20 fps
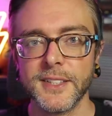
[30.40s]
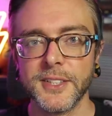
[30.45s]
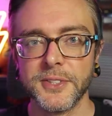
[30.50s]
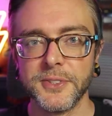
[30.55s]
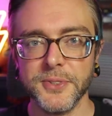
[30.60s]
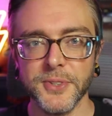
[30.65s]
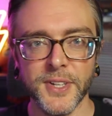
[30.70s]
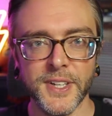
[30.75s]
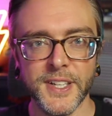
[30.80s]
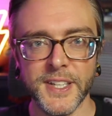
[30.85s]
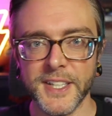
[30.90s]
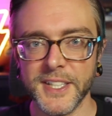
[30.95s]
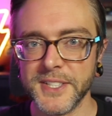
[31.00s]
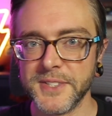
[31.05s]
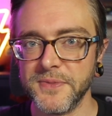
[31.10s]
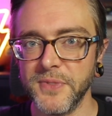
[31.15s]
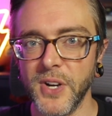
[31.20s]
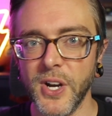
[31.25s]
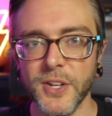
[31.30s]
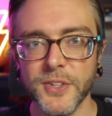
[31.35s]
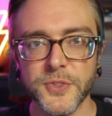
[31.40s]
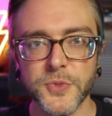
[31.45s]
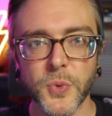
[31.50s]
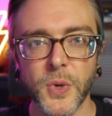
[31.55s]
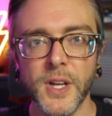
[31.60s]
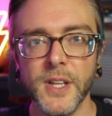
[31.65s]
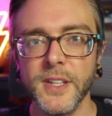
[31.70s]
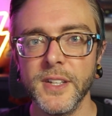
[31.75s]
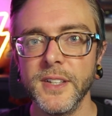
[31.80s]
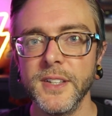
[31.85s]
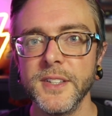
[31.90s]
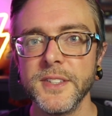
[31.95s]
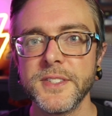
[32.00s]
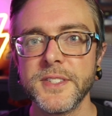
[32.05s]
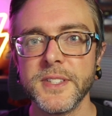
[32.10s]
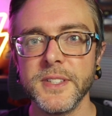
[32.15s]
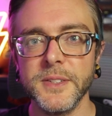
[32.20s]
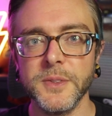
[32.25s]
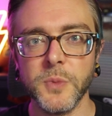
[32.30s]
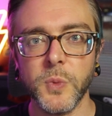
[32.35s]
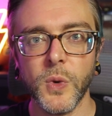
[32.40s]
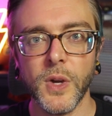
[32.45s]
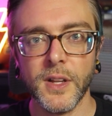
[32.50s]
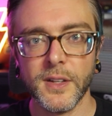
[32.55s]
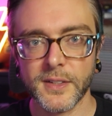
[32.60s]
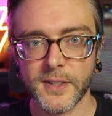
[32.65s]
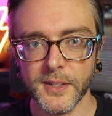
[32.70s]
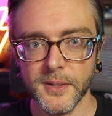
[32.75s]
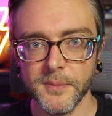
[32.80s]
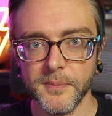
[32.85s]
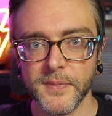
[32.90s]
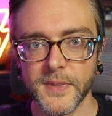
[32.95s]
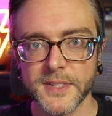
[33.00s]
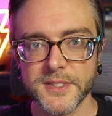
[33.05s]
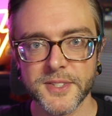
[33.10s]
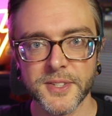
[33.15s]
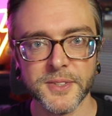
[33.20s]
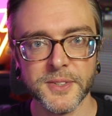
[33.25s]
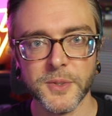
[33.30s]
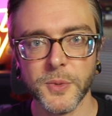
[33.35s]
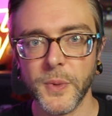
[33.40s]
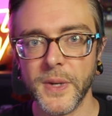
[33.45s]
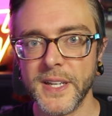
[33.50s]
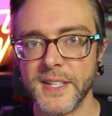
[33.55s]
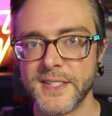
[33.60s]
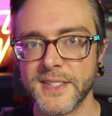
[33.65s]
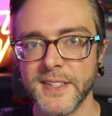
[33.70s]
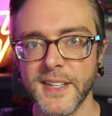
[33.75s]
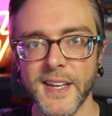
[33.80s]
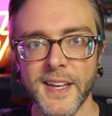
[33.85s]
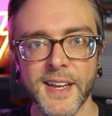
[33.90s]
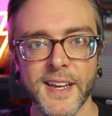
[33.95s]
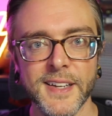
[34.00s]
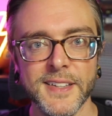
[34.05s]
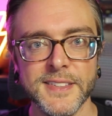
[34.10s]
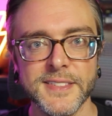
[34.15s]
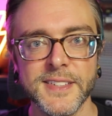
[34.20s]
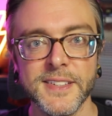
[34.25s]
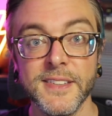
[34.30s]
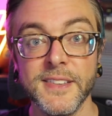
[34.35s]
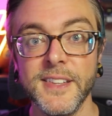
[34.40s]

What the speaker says: Greetings, Vault Dwellers, and welcome to the Wasteland.